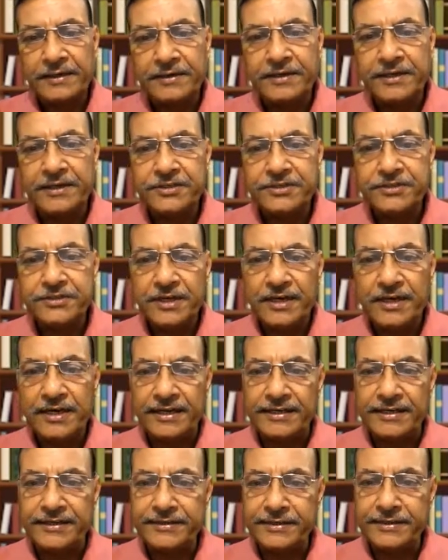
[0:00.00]
distal
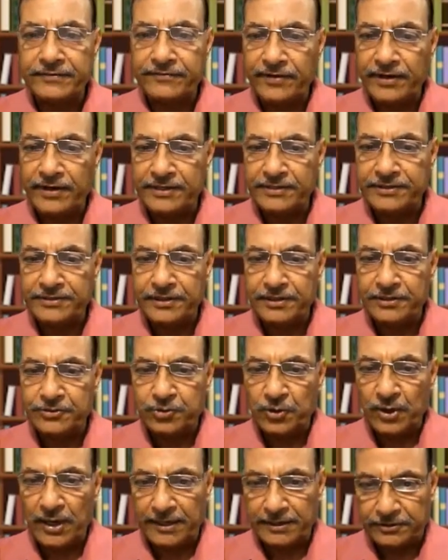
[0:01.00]
interphalangeal
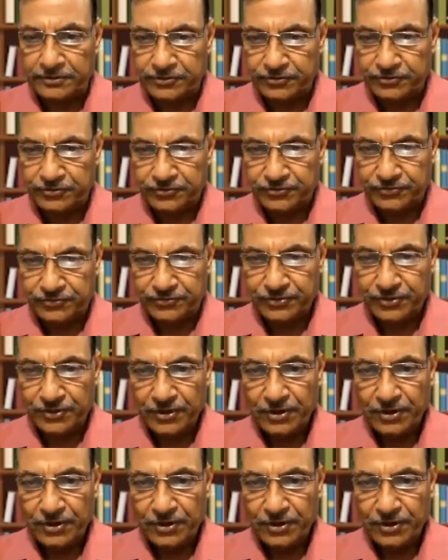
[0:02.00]
joints.